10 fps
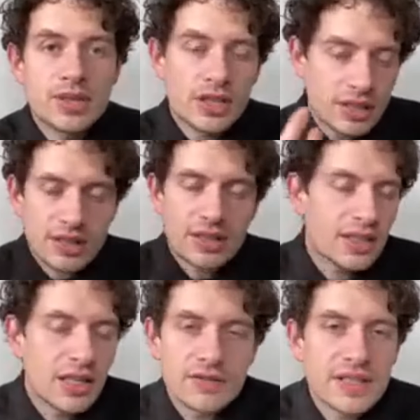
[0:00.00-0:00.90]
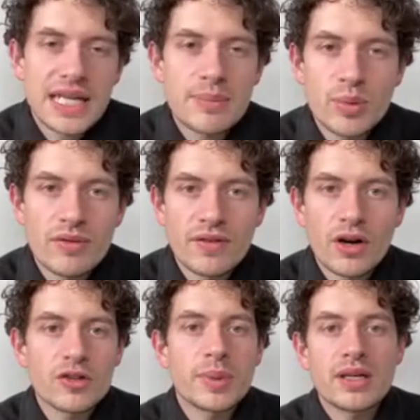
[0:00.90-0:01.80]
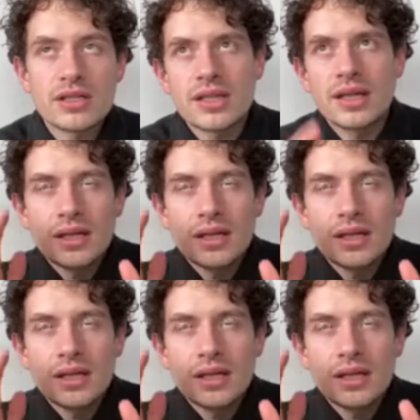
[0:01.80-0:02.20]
Just love to keep you involved, because